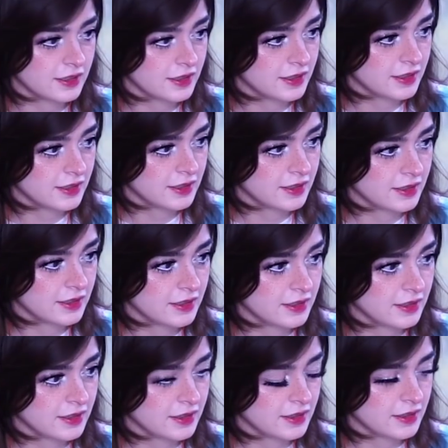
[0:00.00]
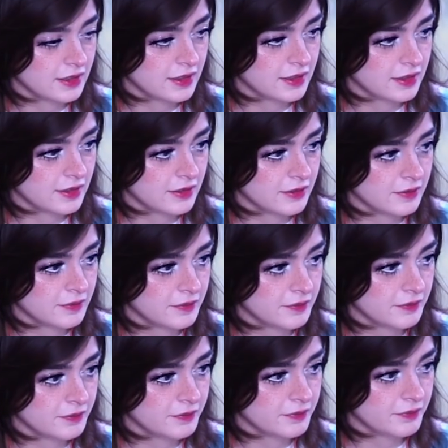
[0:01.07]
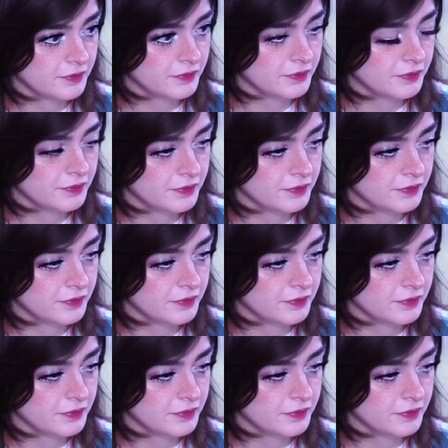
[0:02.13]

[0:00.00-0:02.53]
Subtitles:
Nothing is said.